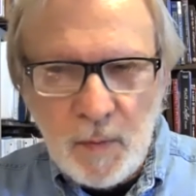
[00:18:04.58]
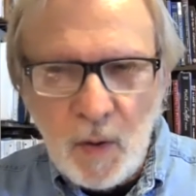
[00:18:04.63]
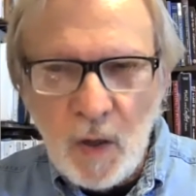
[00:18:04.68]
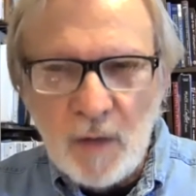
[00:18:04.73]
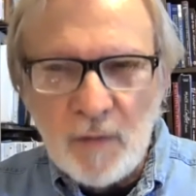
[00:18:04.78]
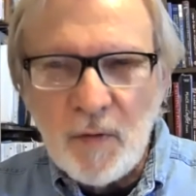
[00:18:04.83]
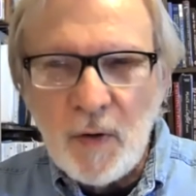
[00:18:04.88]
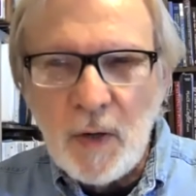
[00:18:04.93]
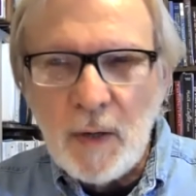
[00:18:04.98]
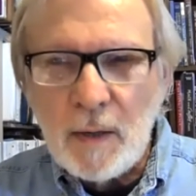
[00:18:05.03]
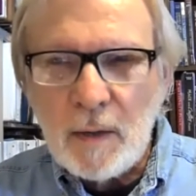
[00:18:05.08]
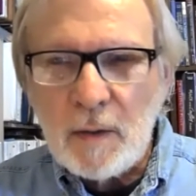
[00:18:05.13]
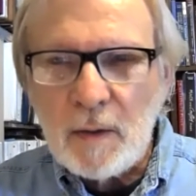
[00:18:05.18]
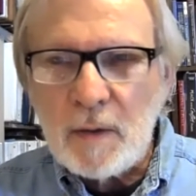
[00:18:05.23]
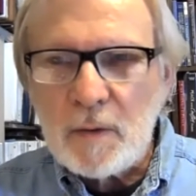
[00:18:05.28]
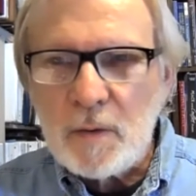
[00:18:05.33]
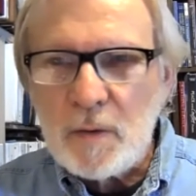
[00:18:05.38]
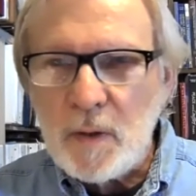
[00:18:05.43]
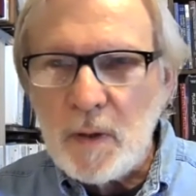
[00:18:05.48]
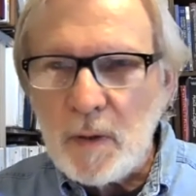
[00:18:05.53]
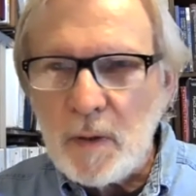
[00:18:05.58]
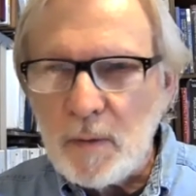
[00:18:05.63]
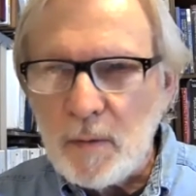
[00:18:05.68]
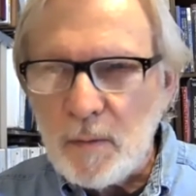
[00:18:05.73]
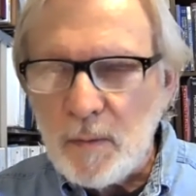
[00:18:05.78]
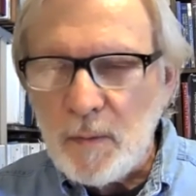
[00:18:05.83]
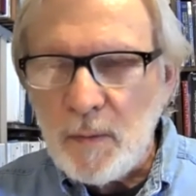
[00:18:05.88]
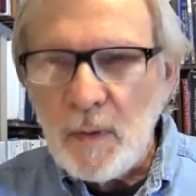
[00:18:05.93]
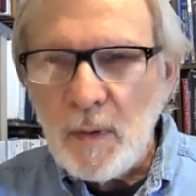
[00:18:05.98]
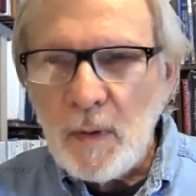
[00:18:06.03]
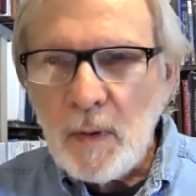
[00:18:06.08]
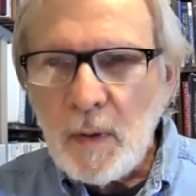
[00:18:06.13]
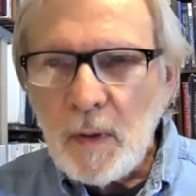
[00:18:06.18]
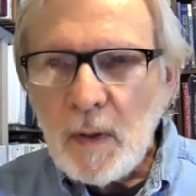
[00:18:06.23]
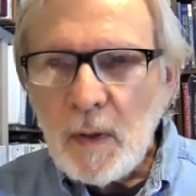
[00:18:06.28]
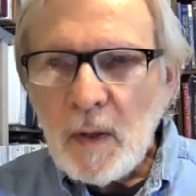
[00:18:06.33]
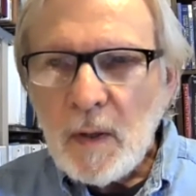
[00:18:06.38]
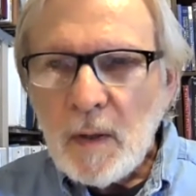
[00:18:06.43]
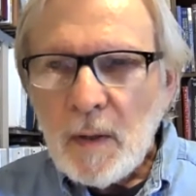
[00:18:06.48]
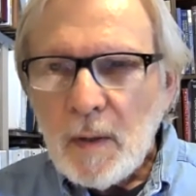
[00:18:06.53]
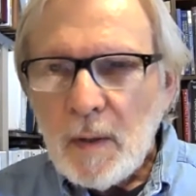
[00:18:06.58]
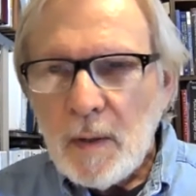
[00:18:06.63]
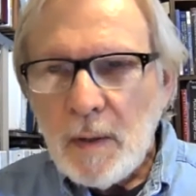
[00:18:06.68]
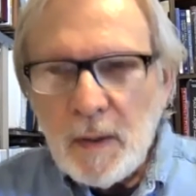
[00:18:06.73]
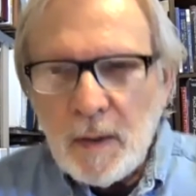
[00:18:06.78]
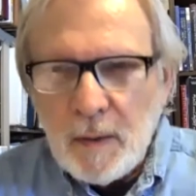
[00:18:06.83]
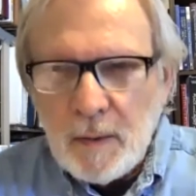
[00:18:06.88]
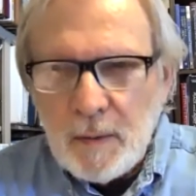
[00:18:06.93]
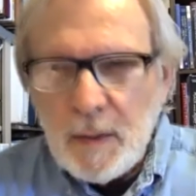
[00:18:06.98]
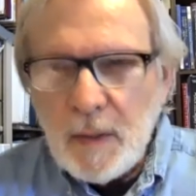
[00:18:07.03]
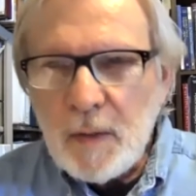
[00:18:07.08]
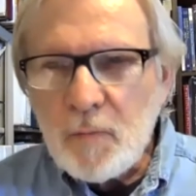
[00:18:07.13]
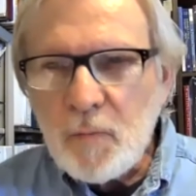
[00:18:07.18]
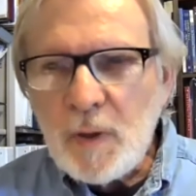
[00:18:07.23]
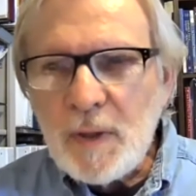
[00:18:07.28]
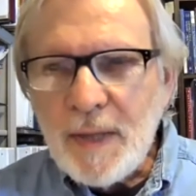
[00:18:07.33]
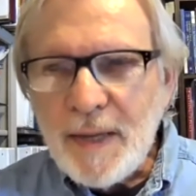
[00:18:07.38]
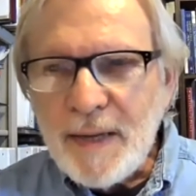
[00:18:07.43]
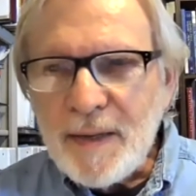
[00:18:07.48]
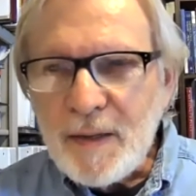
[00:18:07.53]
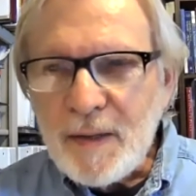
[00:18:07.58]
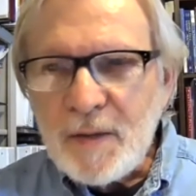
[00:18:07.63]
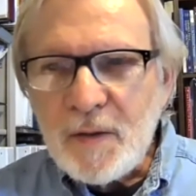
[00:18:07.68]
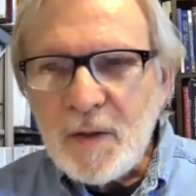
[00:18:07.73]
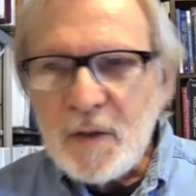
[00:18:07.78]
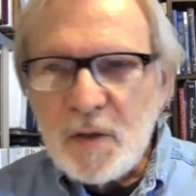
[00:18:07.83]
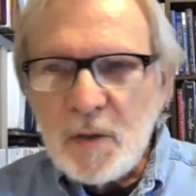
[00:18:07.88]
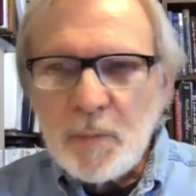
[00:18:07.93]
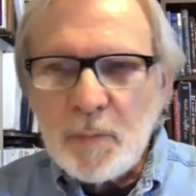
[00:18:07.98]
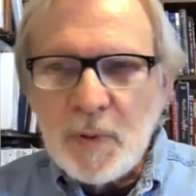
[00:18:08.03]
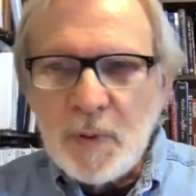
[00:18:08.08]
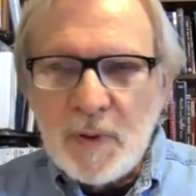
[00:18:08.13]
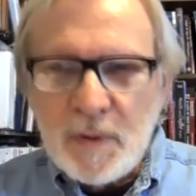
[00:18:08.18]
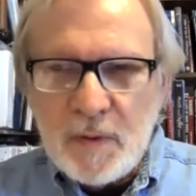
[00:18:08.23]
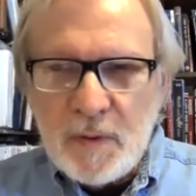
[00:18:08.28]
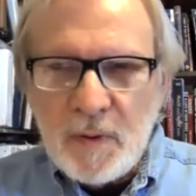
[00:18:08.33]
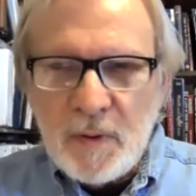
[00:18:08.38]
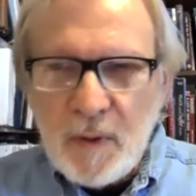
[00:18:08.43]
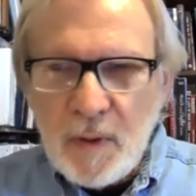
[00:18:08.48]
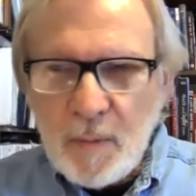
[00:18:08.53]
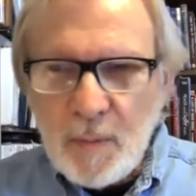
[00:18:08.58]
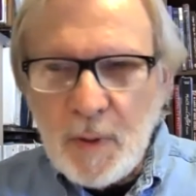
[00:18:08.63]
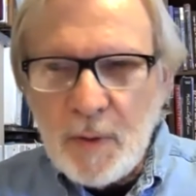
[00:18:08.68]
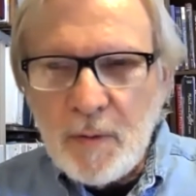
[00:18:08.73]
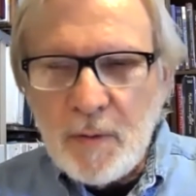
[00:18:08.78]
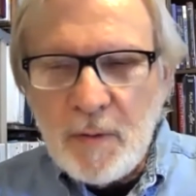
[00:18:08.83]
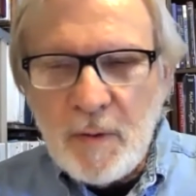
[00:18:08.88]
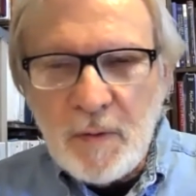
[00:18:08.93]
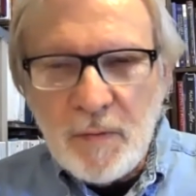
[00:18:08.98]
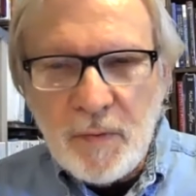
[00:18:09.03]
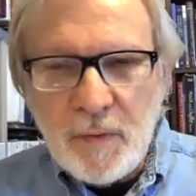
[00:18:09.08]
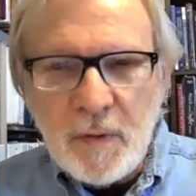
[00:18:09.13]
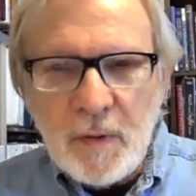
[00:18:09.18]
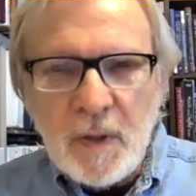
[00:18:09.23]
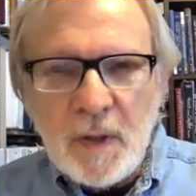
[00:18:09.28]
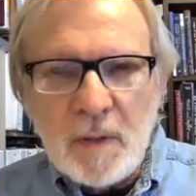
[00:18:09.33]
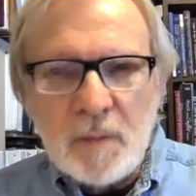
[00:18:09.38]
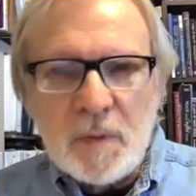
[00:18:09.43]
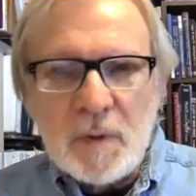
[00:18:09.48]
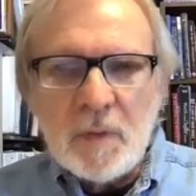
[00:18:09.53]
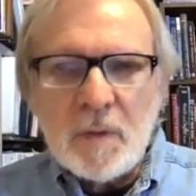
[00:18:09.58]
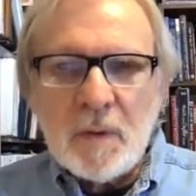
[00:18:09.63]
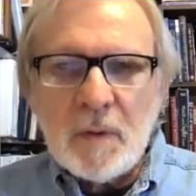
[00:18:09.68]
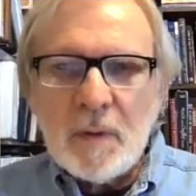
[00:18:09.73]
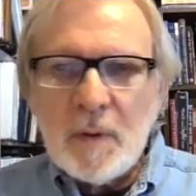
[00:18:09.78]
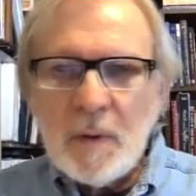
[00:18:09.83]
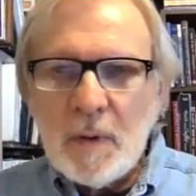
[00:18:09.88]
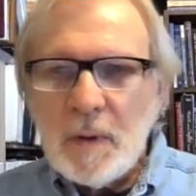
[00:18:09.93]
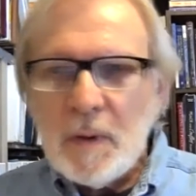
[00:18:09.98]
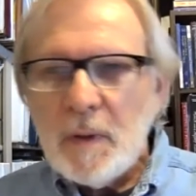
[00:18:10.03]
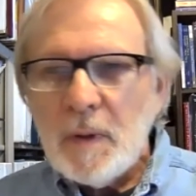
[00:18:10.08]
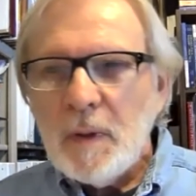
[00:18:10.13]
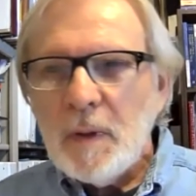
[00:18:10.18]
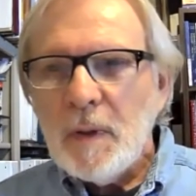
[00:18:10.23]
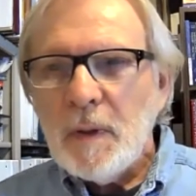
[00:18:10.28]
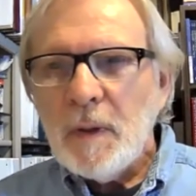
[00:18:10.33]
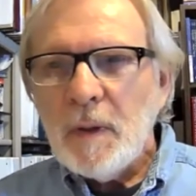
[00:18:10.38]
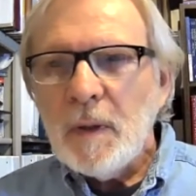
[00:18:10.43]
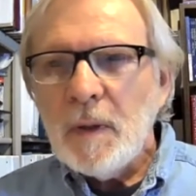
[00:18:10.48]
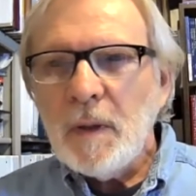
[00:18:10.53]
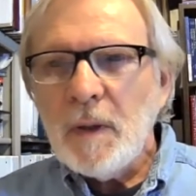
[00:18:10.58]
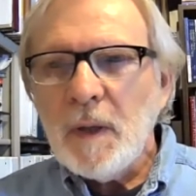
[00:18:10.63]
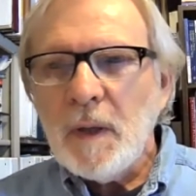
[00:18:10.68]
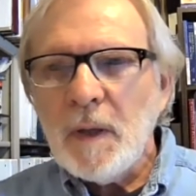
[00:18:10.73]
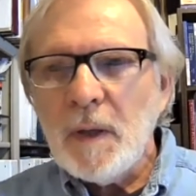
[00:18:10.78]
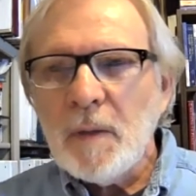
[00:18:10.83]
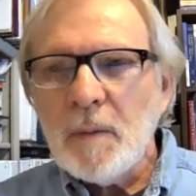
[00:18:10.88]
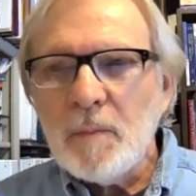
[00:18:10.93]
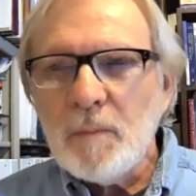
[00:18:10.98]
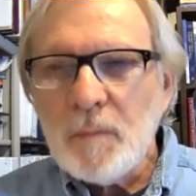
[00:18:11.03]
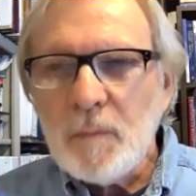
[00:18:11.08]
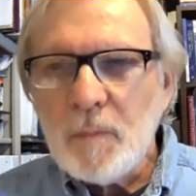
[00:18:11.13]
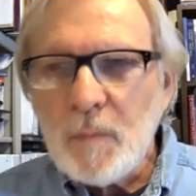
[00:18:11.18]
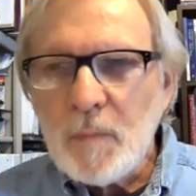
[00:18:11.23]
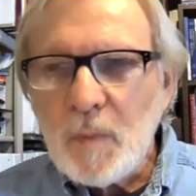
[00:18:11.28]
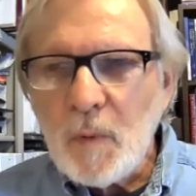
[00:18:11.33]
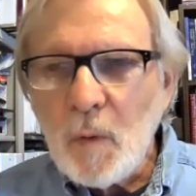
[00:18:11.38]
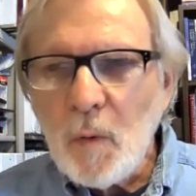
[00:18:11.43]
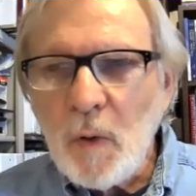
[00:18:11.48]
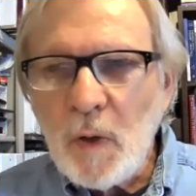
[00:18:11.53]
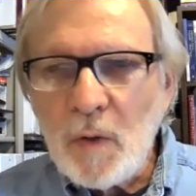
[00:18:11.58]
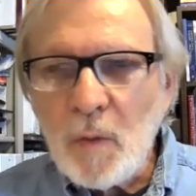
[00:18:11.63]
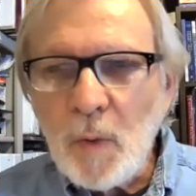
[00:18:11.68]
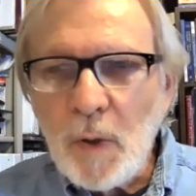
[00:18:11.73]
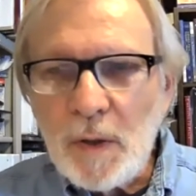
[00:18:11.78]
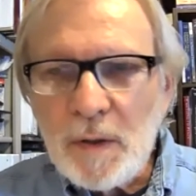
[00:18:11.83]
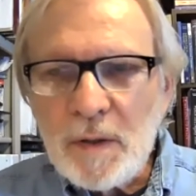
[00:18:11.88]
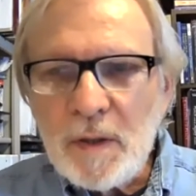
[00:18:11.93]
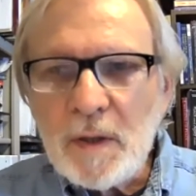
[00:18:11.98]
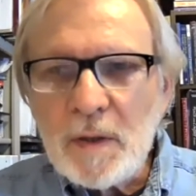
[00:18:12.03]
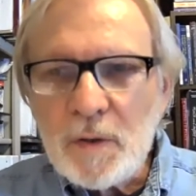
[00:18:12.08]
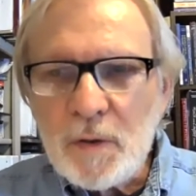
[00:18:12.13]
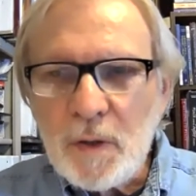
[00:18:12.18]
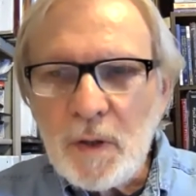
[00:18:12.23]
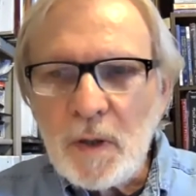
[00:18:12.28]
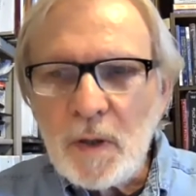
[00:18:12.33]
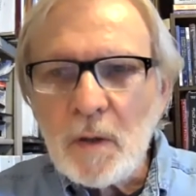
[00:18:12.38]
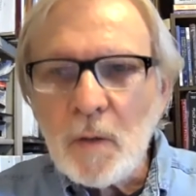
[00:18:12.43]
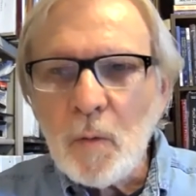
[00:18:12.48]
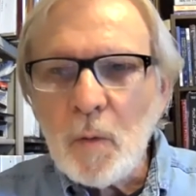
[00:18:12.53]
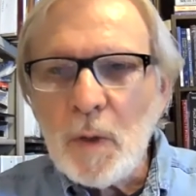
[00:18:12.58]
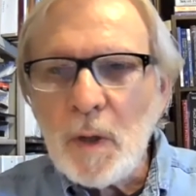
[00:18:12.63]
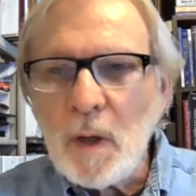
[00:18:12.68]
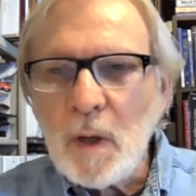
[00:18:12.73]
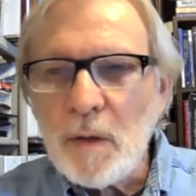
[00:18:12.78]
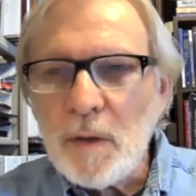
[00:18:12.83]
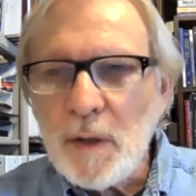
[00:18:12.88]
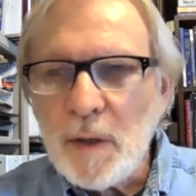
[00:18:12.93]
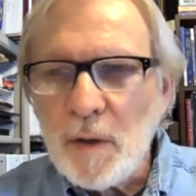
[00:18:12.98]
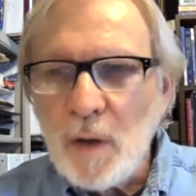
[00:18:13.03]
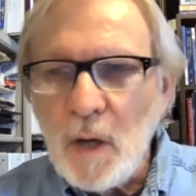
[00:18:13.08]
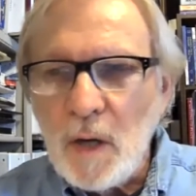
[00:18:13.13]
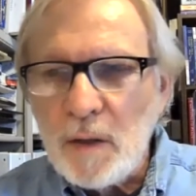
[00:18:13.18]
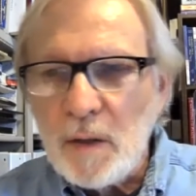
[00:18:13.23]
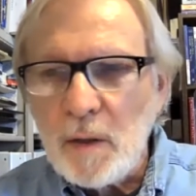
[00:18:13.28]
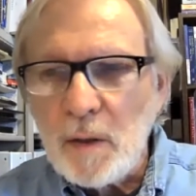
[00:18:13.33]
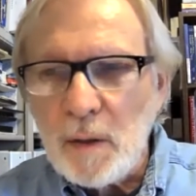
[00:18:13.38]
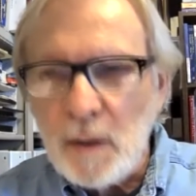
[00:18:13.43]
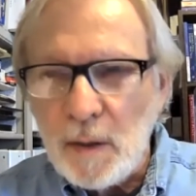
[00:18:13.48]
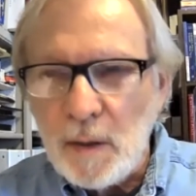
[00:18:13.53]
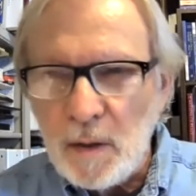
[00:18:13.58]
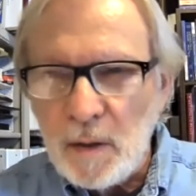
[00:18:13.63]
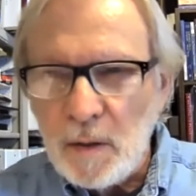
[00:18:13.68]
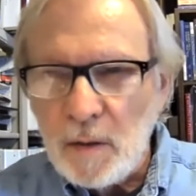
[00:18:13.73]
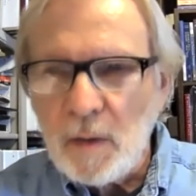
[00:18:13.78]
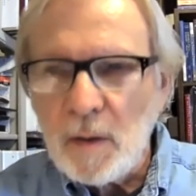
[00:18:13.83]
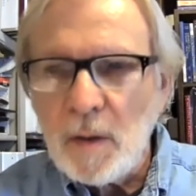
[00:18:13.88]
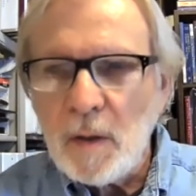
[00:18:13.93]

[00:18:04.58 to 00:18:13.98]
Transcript: nonviolence and, and related disciplines that come under different names, um, when we're teaching, we are inoculating.